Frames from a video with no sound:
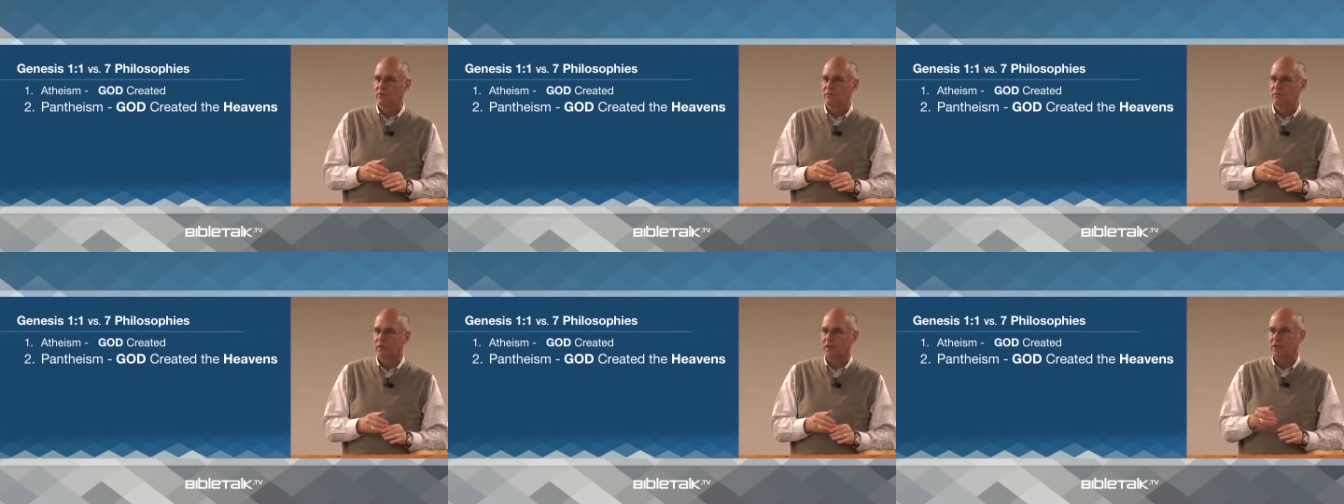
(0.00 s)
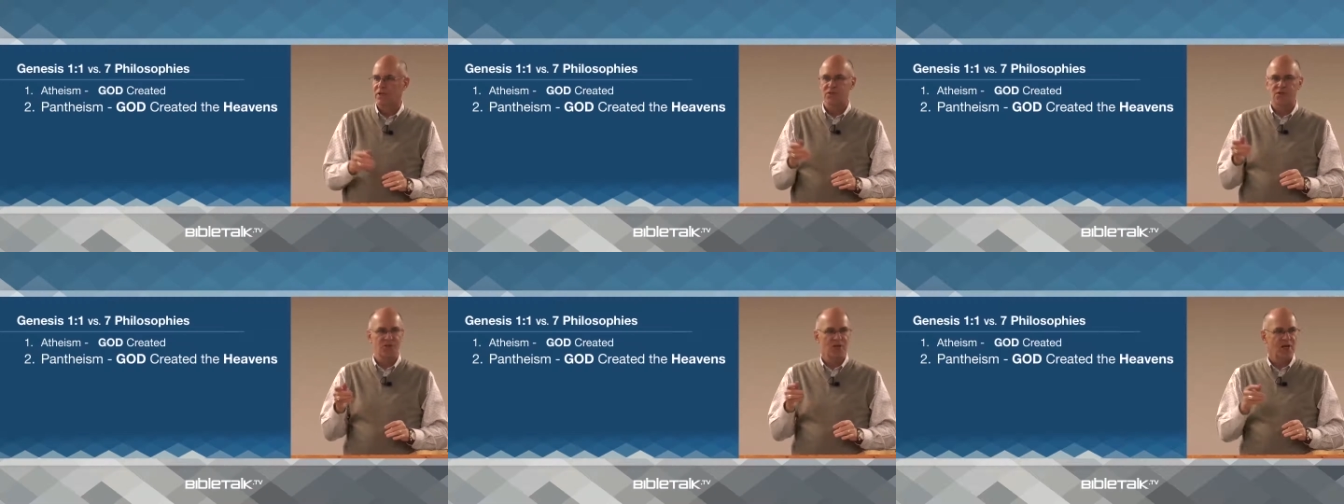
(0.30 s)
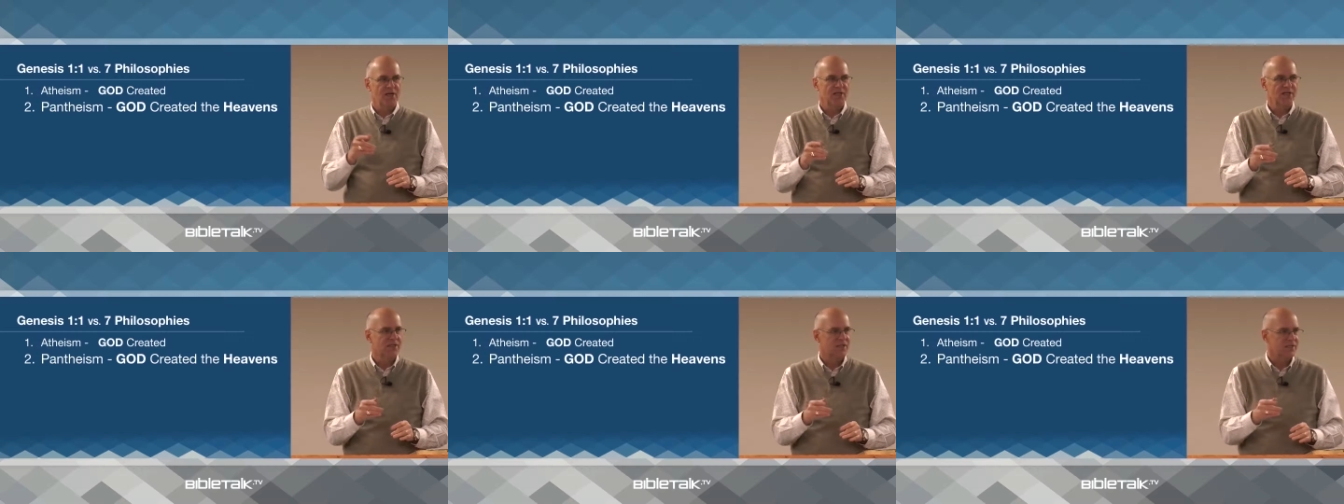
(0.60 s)
Because
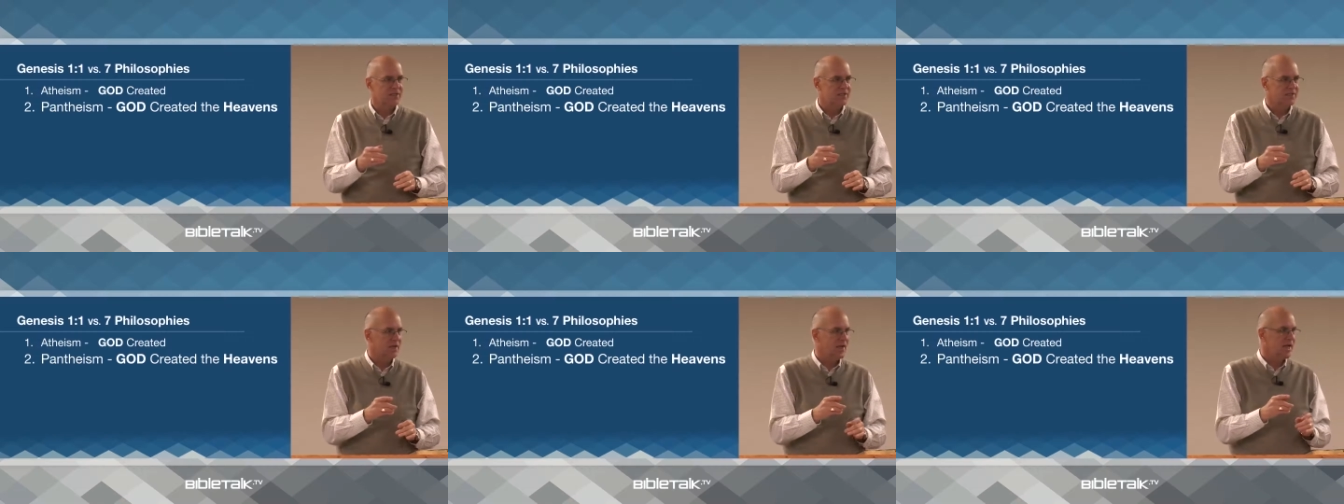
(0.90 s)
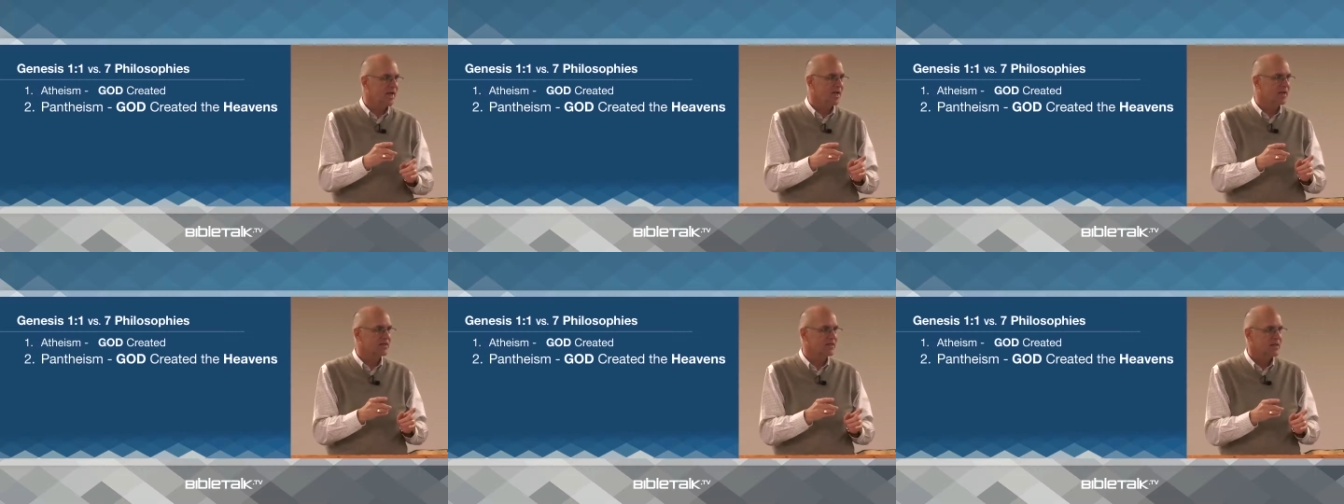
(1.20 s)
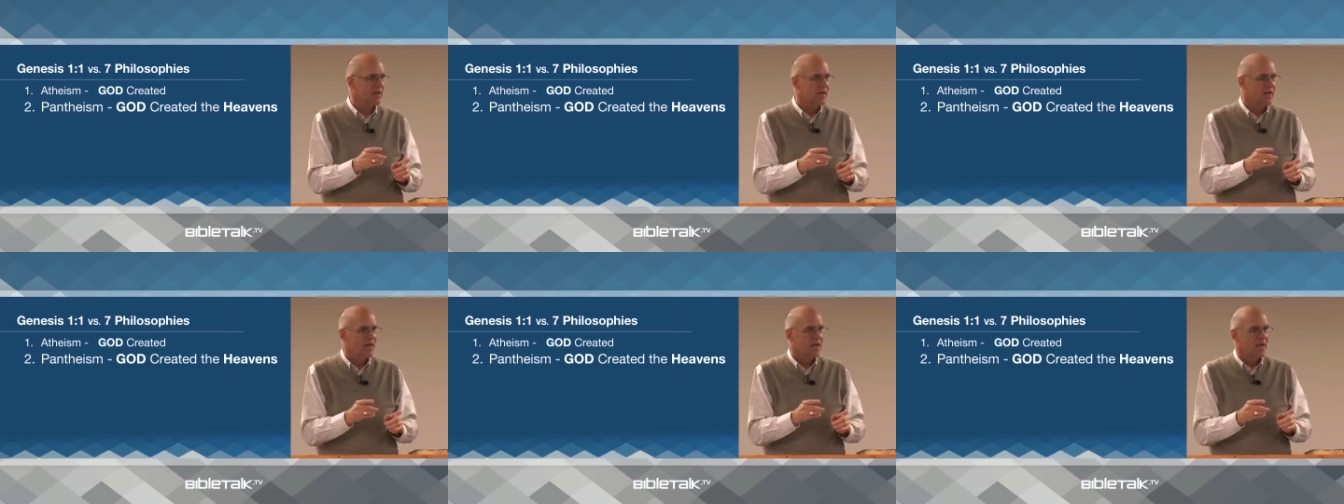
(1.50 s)
Genesis says,
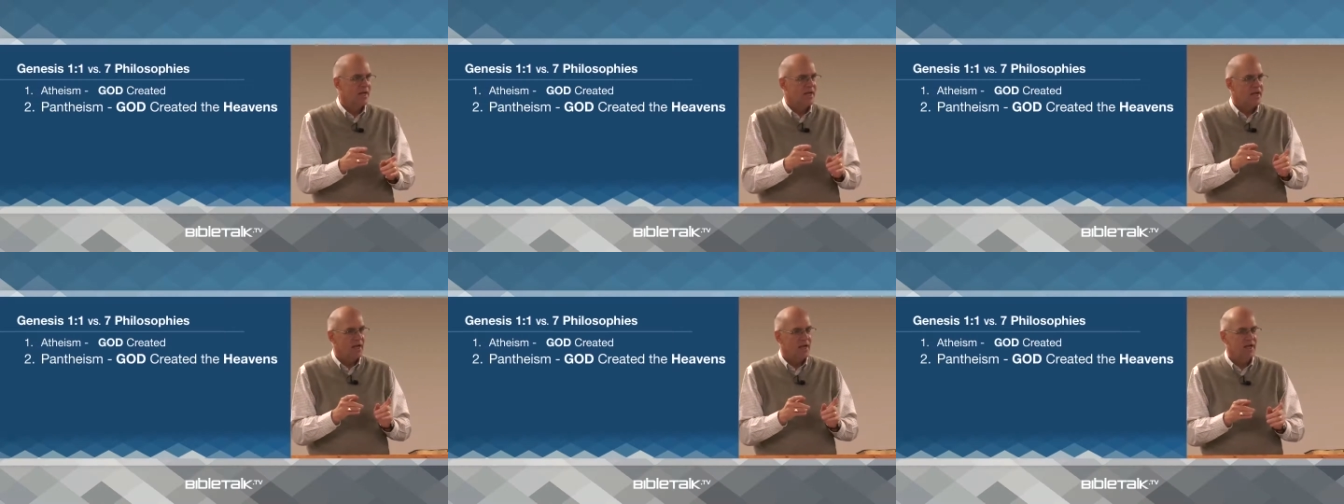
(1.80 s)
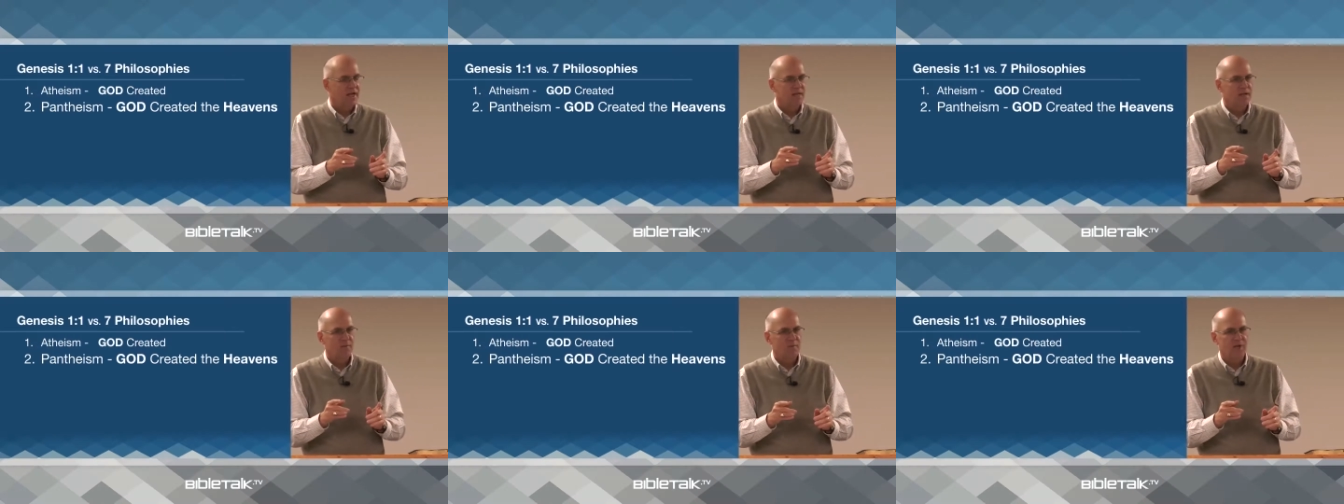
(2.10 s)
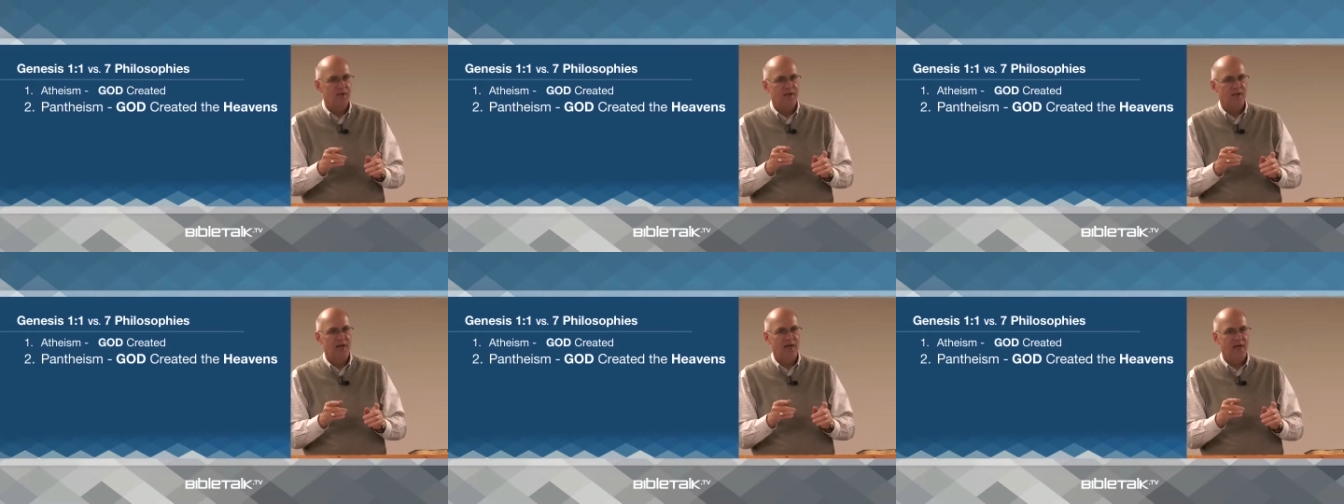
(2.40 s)
in the
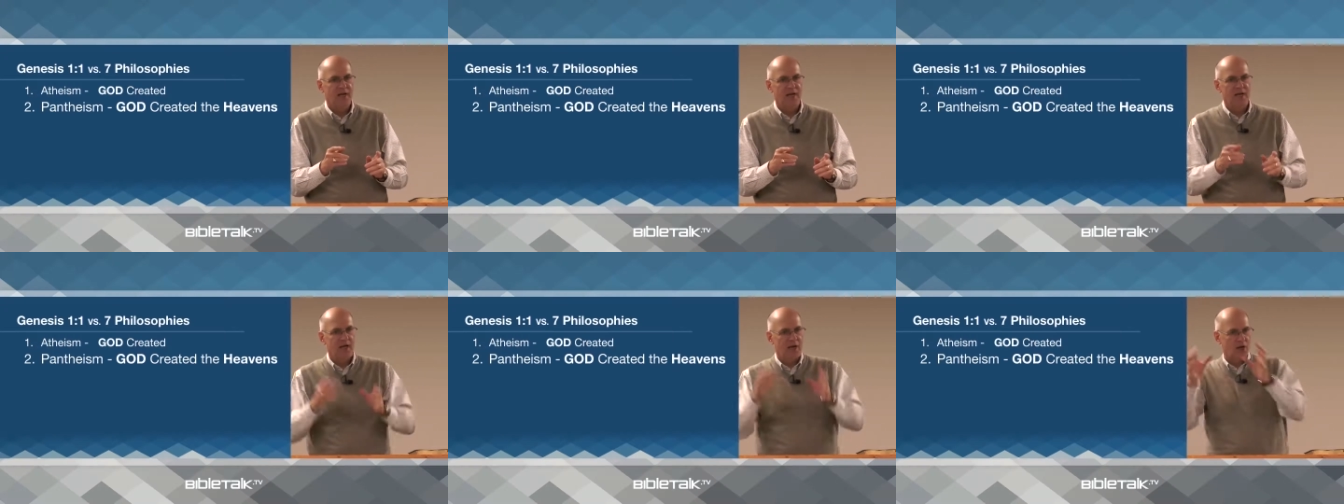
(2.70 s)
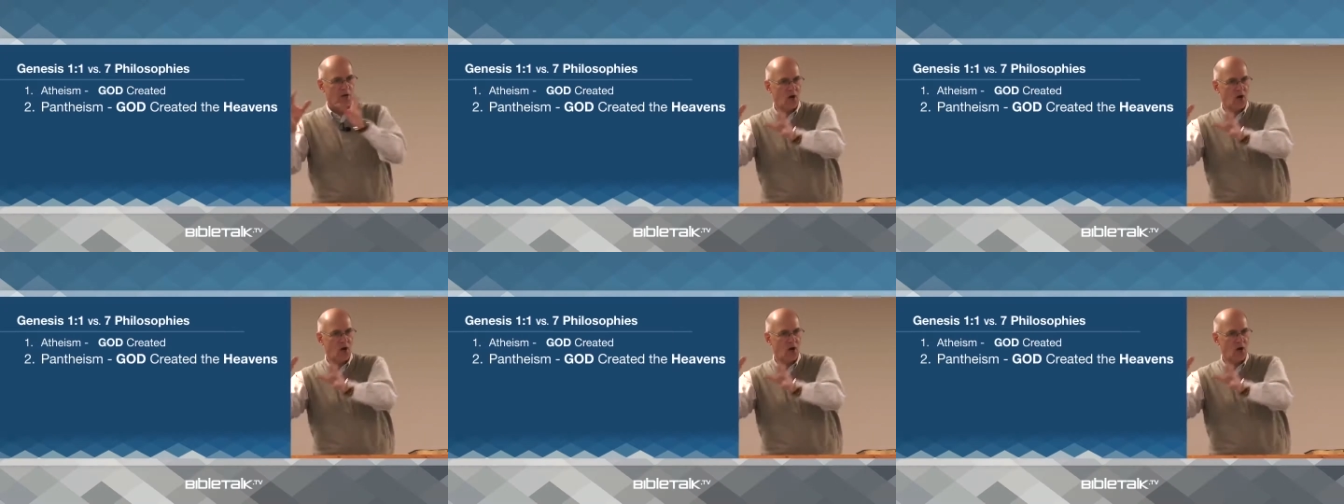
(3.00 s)
beginning,